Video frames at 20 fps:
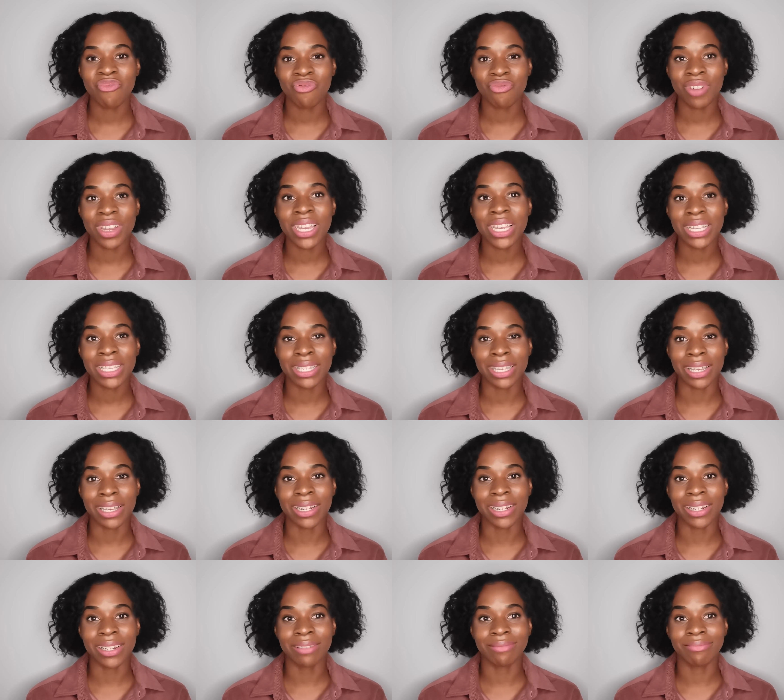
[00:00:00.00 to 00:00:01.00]

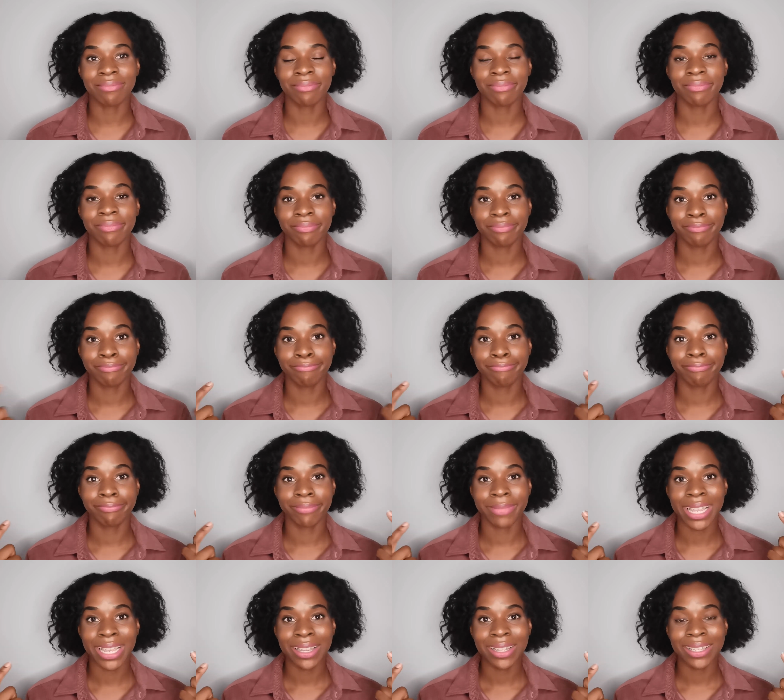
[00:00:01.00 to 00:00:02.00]
reason
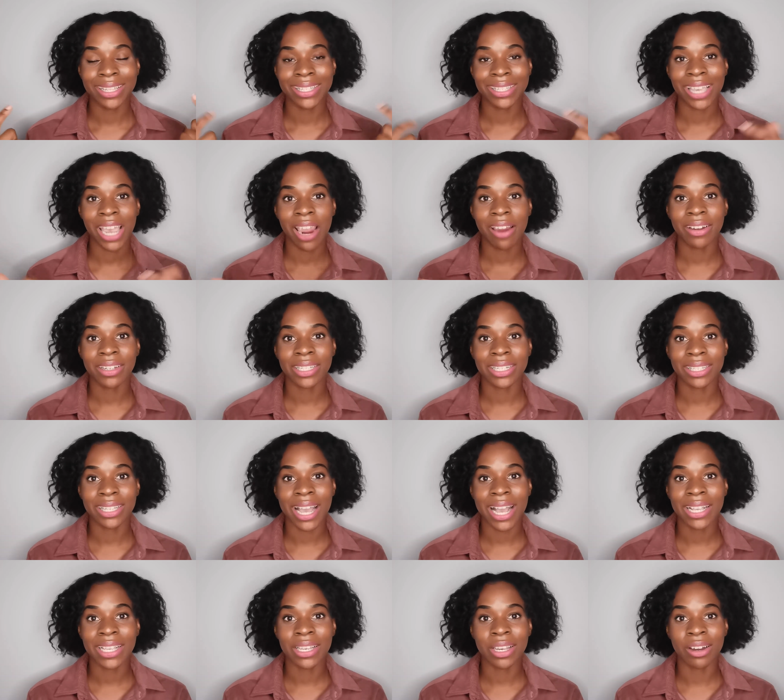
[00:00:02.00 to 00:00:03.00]
this character
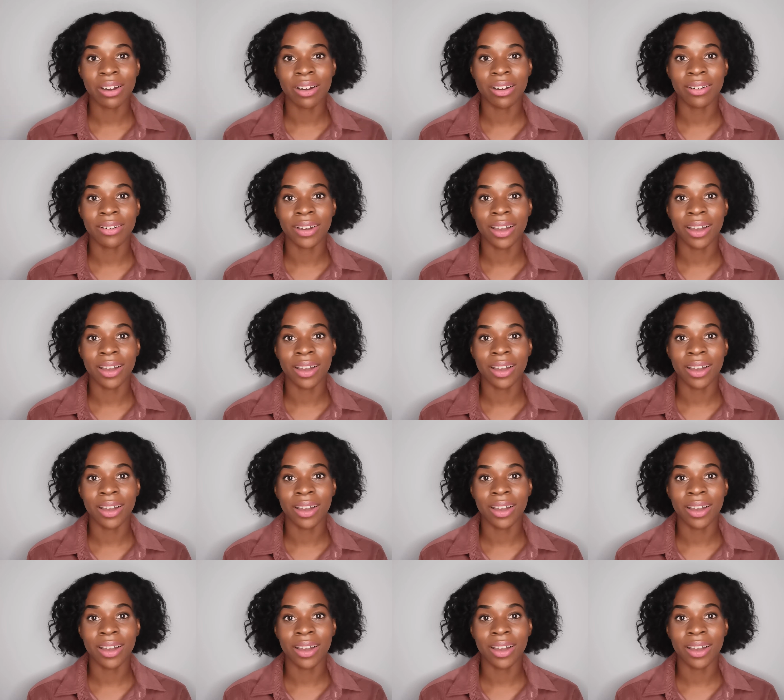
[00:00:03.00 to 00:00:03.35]
Tanya